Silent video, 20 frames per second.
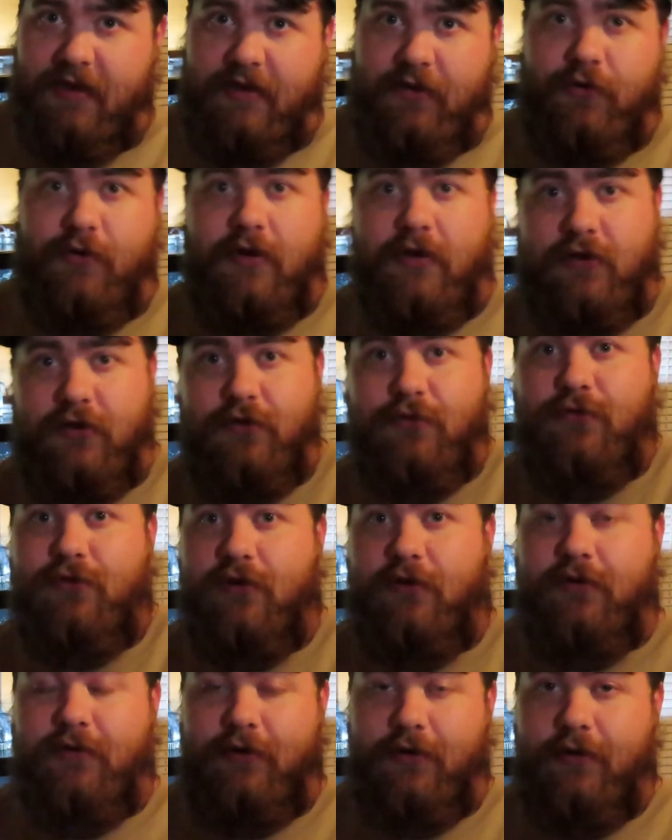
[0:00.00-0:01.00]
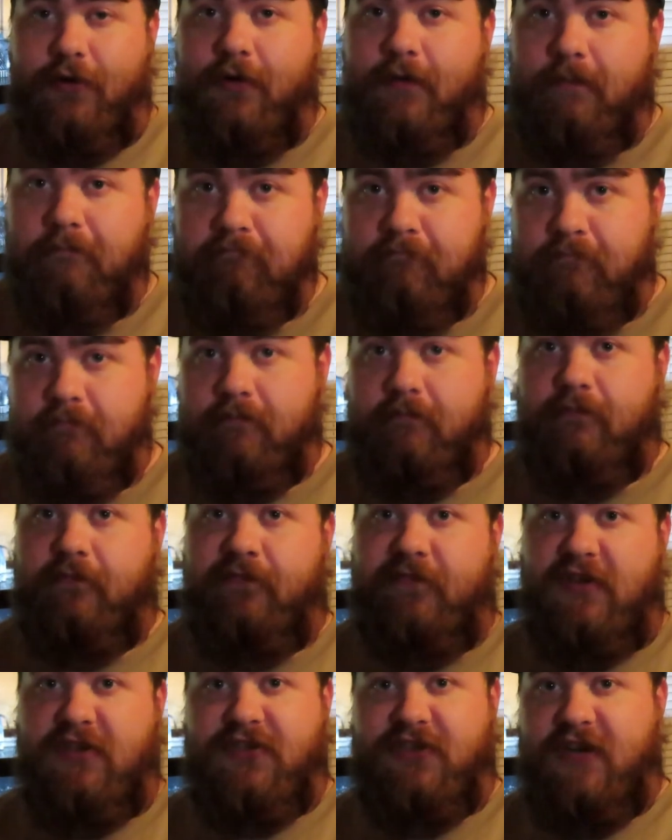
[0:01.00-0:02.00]
that you can use on your
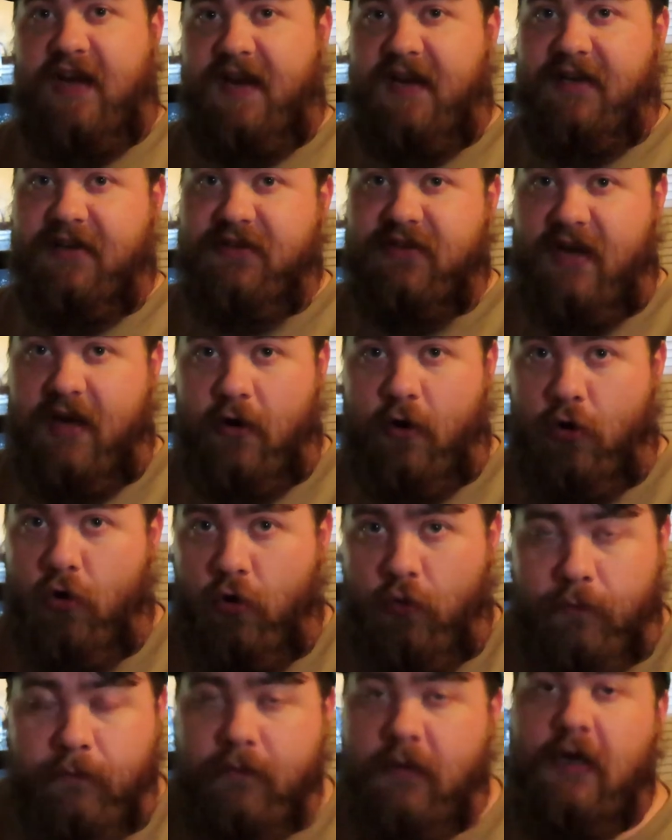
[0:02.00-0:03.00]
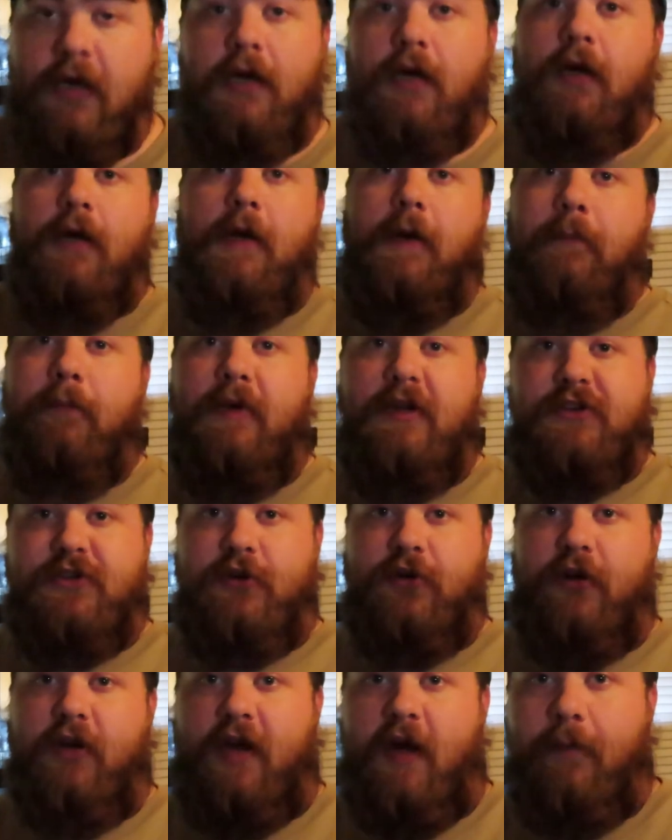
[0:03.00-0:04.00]
fish tanks at home, be
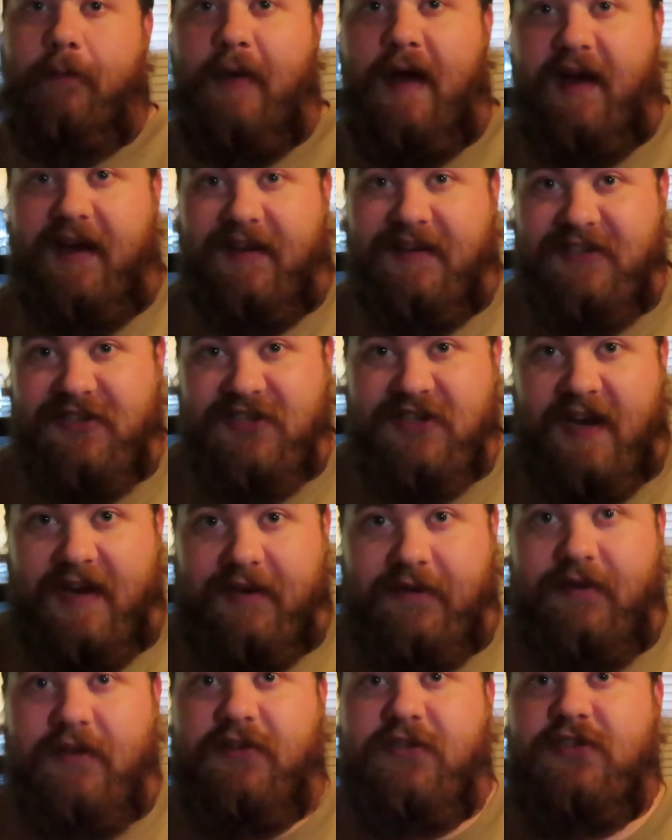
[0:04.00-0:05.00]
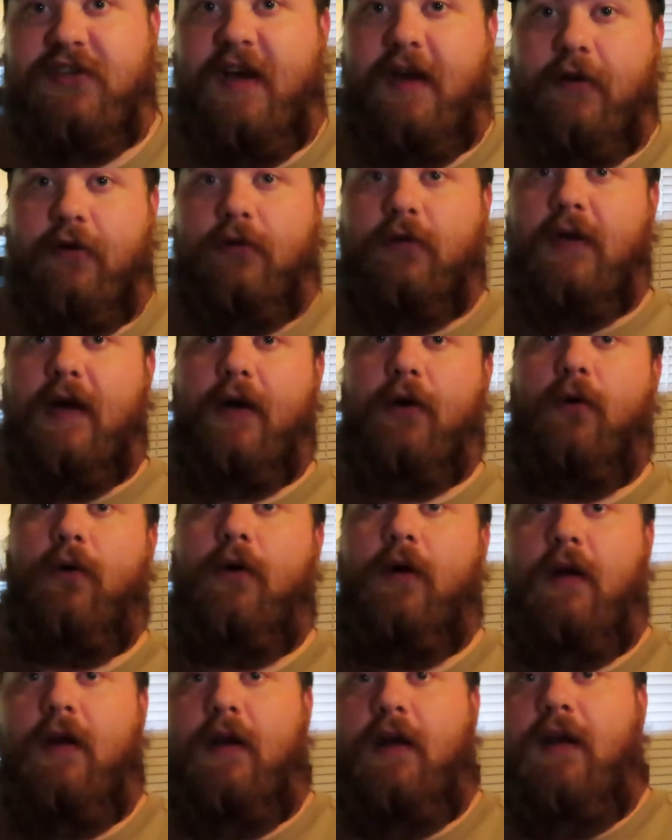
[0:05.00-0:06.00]
sure to come back and check this channel out.
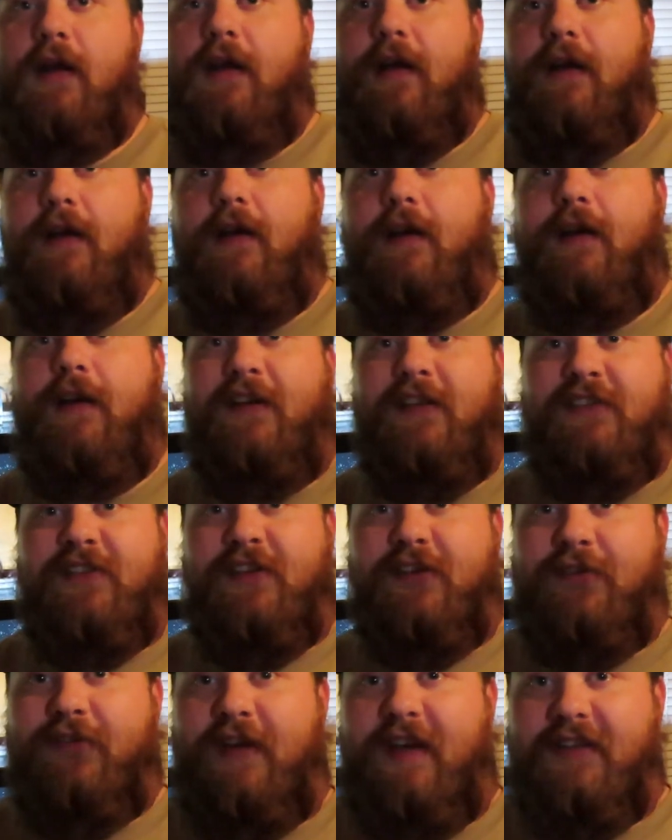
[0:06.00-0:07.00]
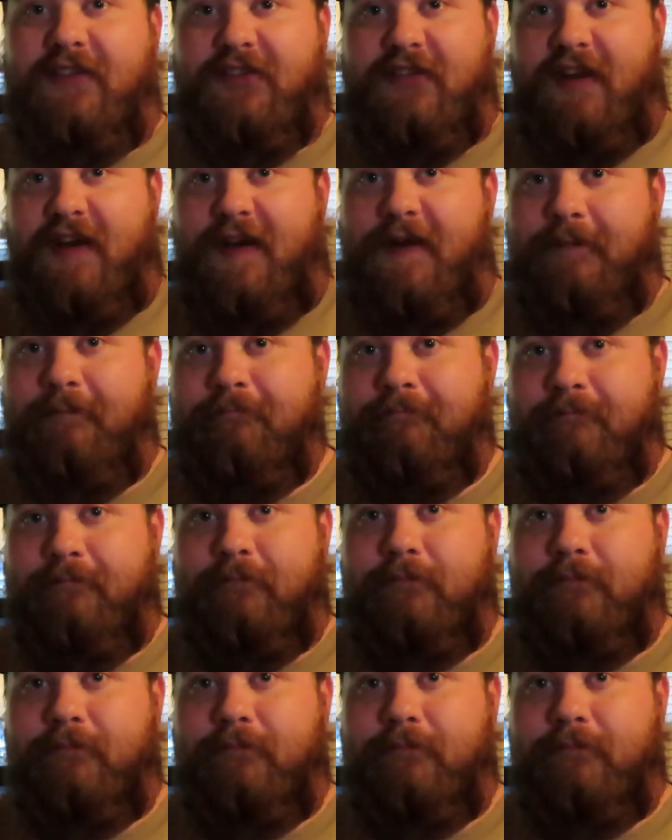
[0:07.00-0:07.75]
And until next time,